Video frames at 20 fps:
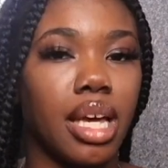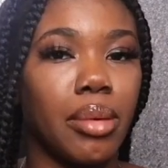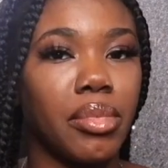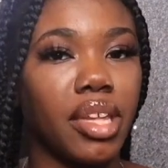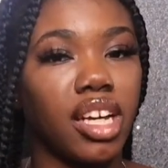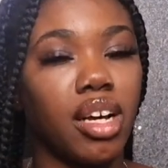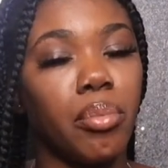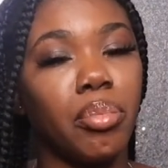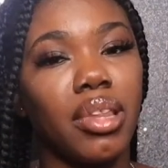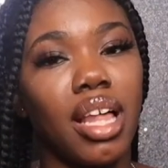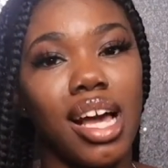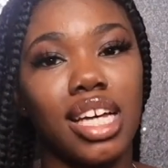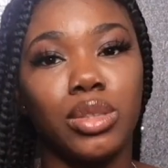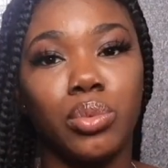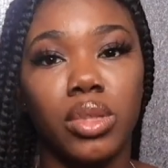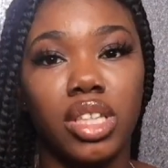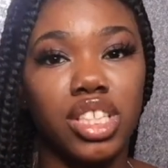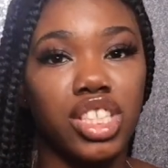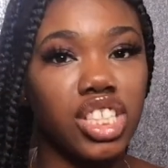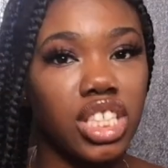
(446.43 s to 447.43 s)
thing applies
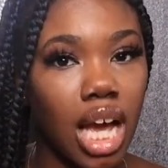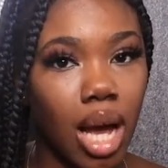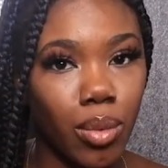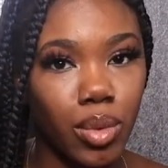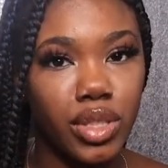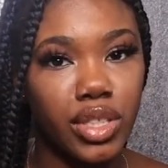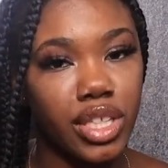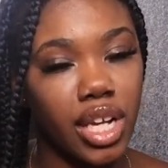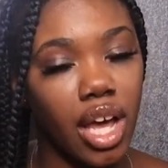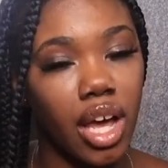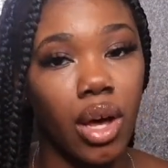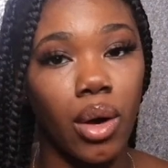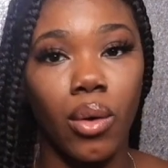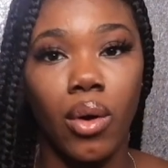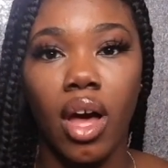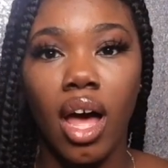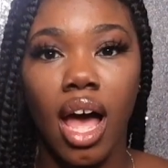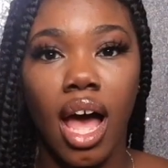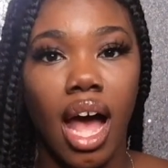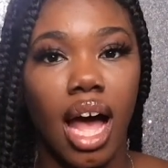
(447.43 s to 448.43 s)
with the shower gel.
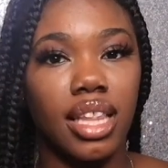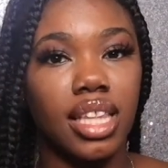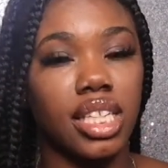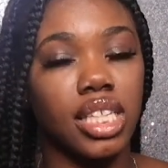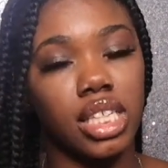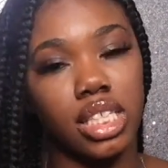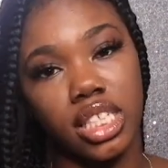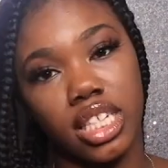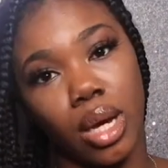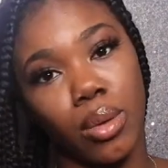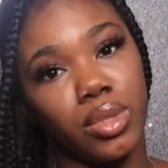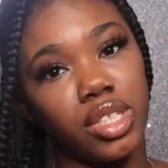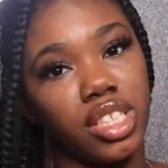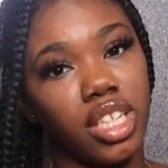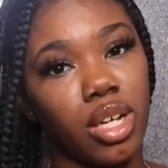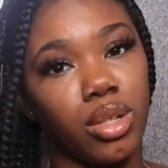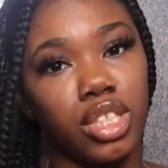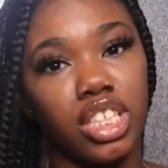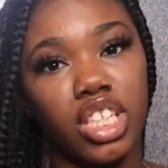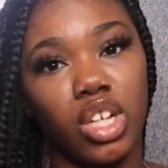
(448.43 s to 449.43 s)
I let the shower
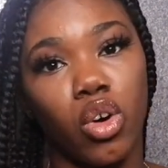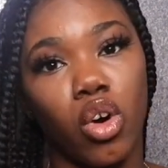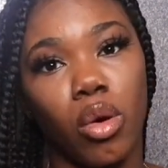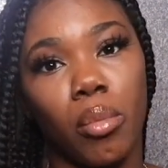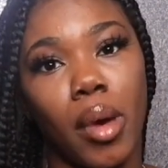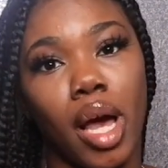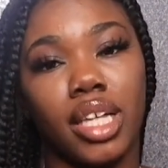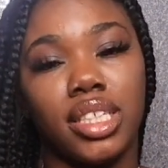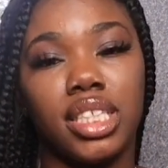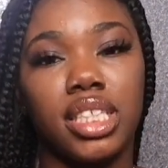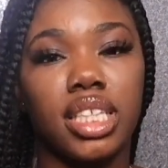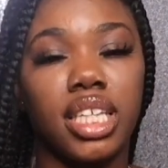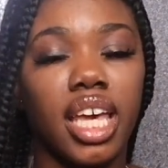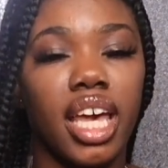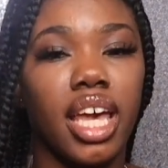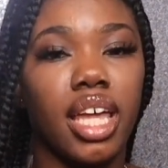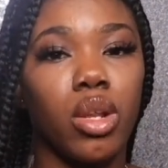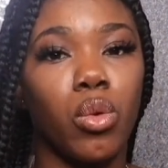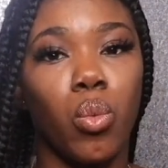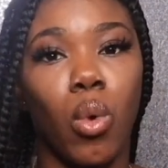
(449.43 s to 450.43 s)
gel sit on my
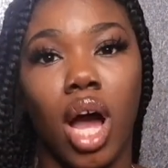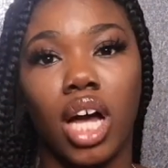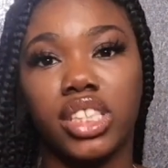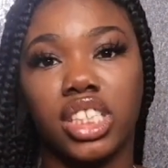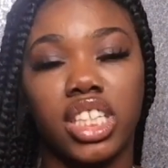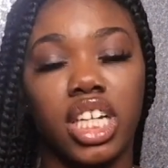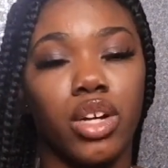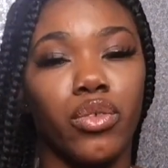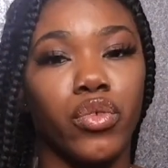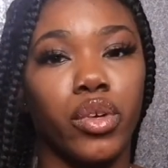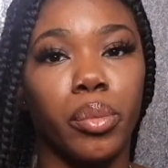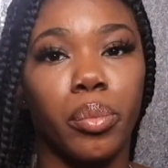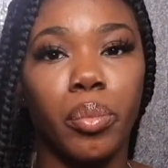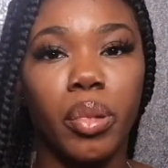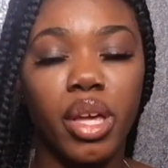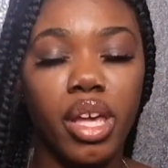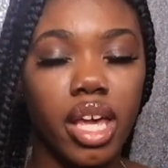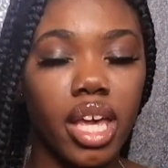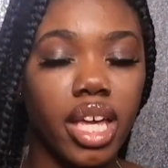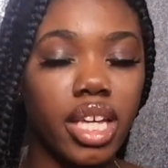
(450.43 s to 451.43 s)
skin, wash and
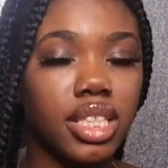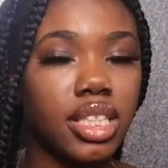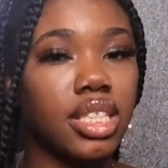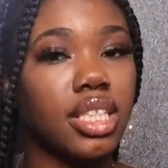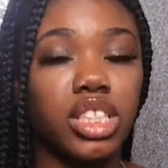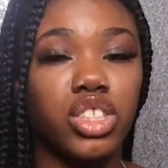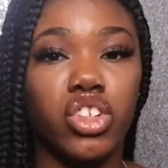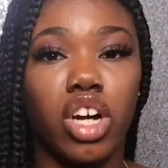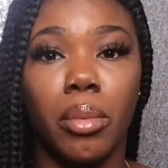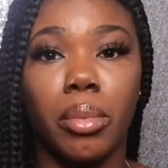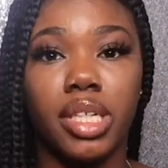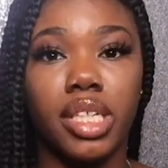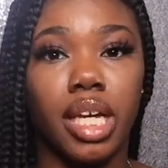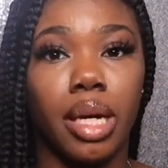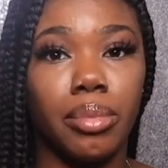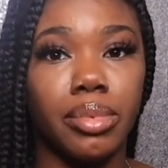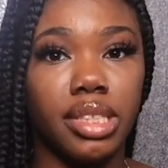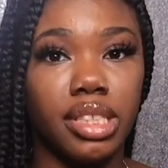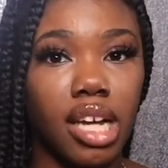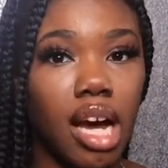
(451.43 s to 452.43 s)
repeat, scrub a
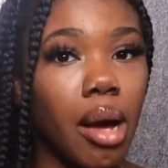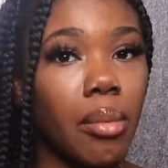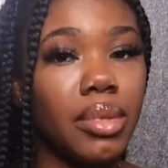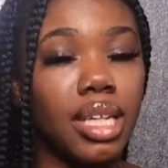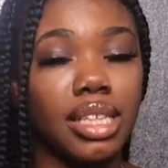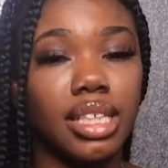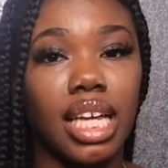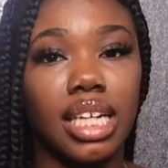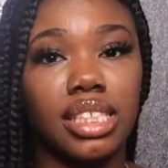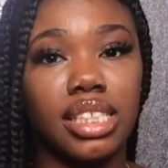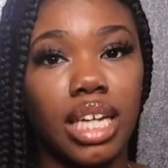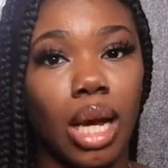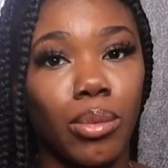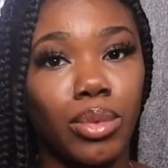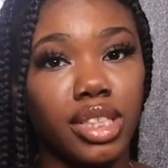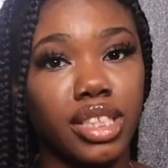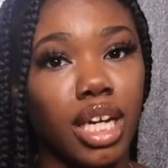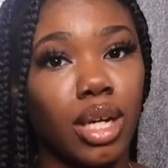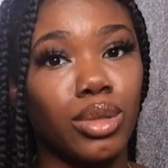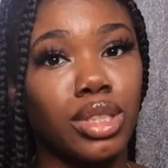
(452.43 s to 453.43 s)
dub dub, let that shower
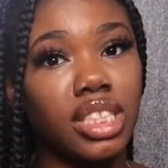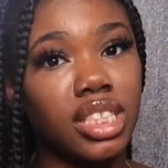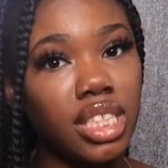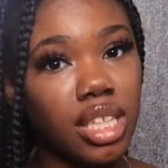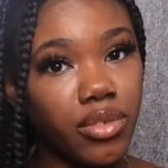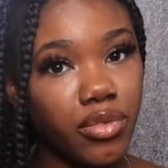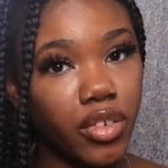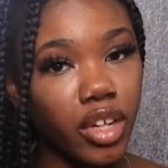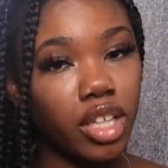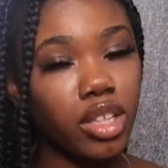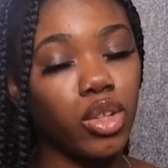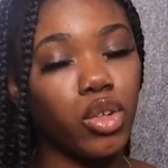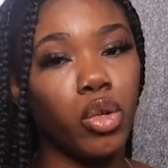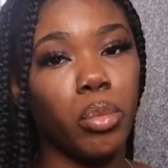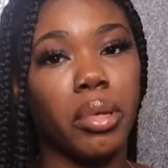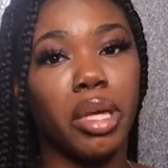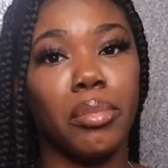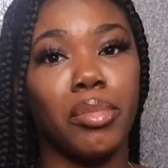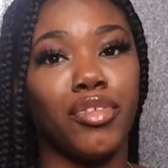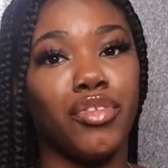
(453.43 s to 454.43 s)
gel sit for a little
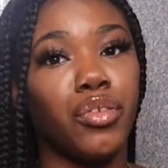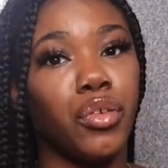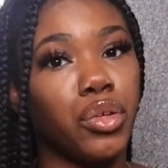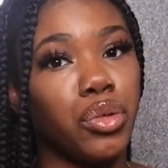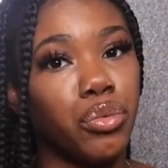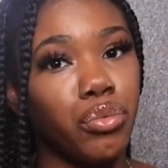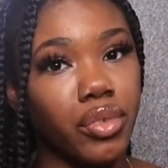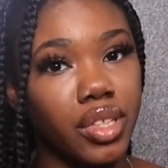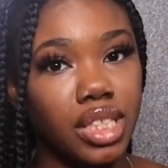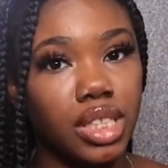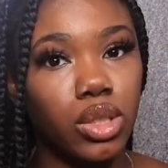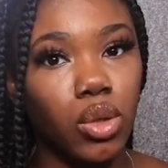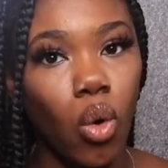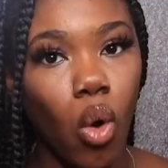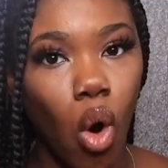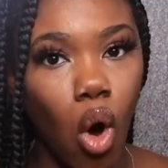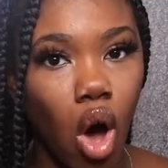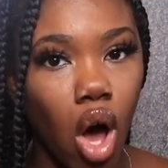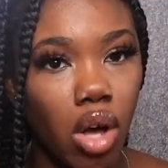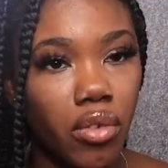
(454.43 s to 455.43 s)
bit before you rinse
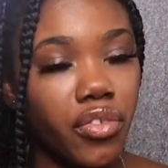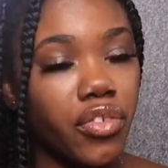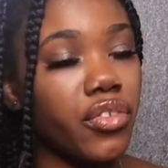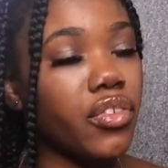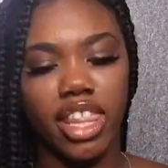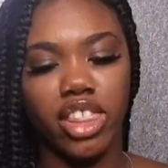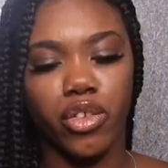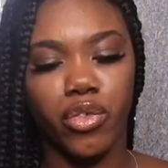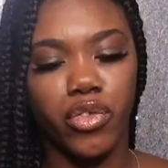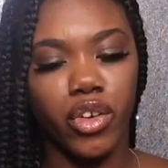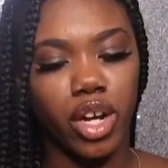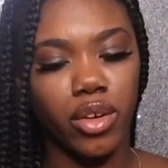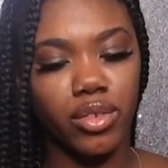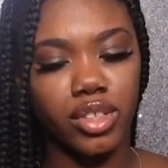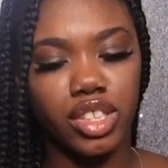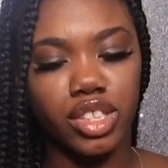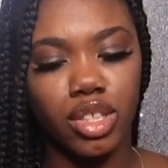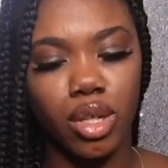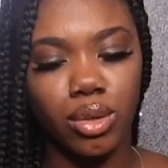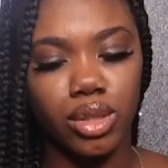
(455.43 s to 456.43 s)
off. And the
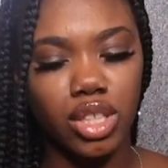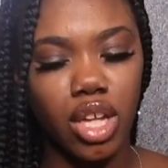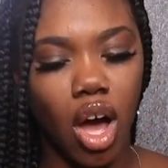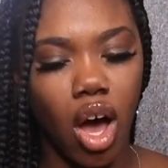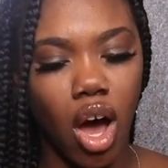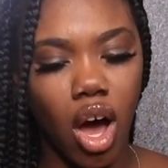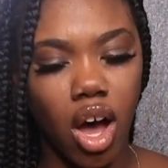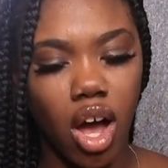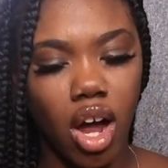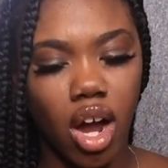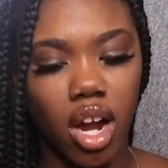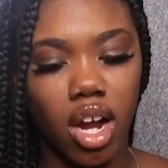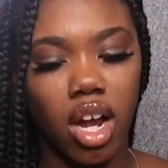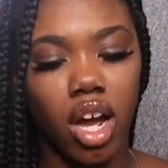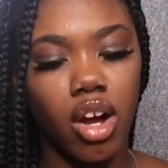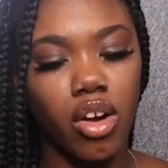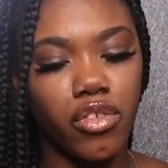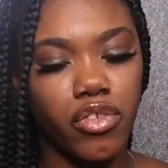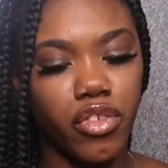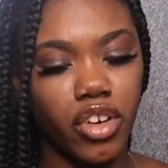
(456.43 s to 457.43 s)
fragrance notes are
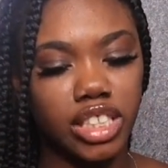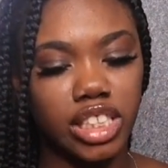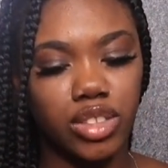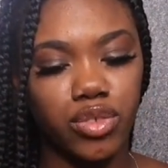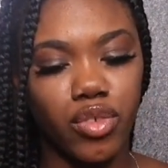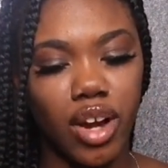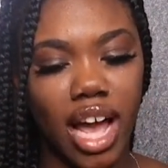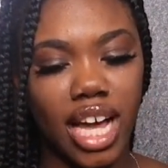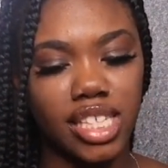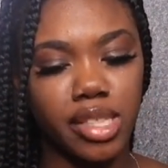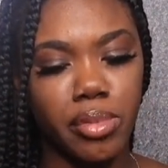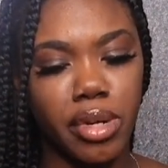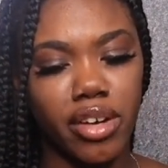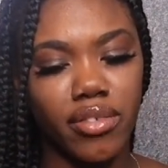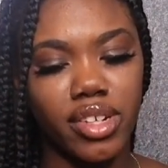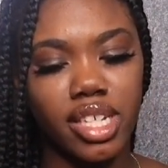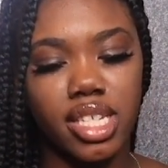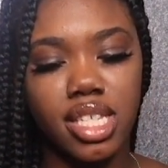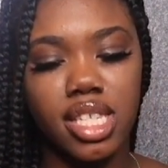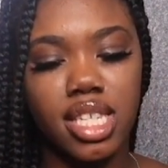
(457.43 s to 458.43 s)
fresh
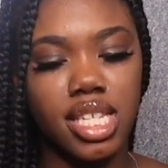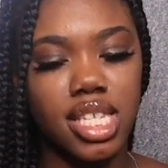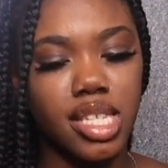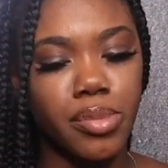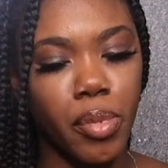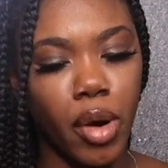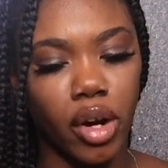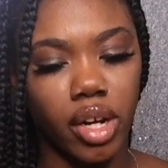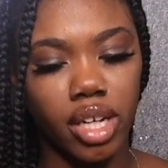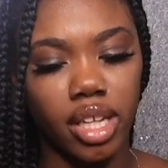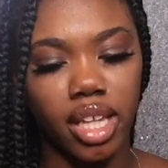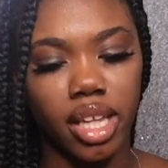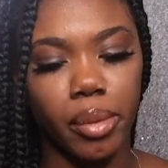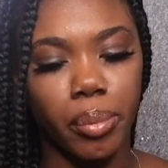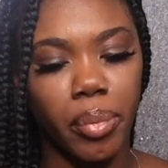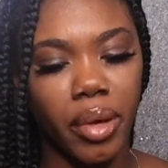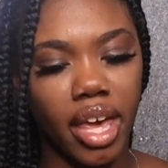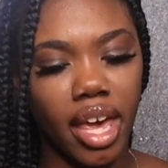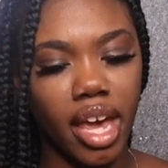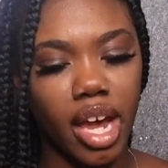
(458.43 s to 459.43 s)
raspberries, sparkling
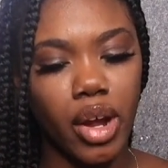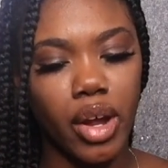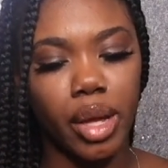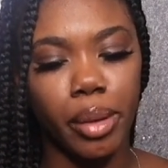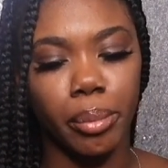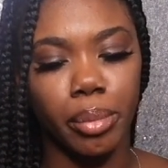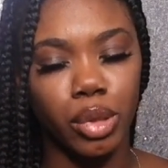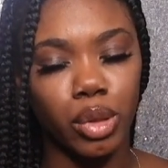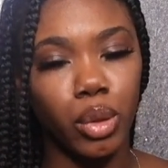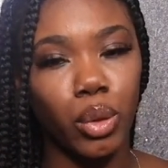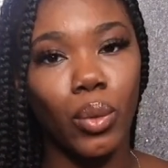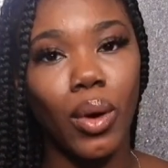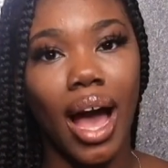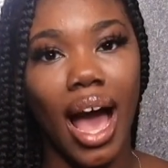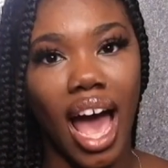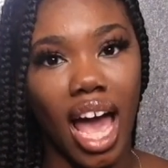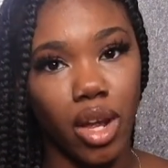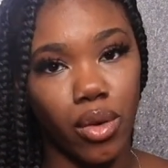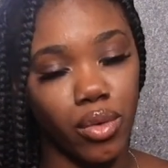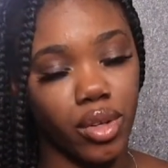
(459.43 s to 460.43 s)
pear, and blue
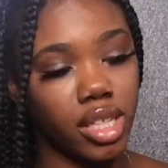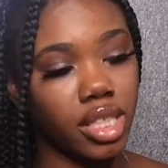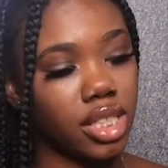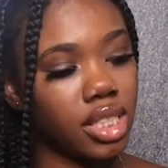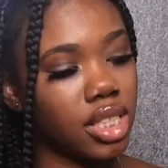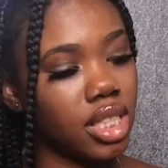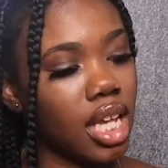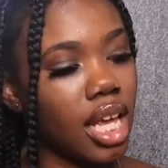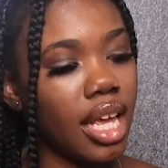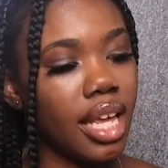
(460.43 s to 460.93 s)
iris.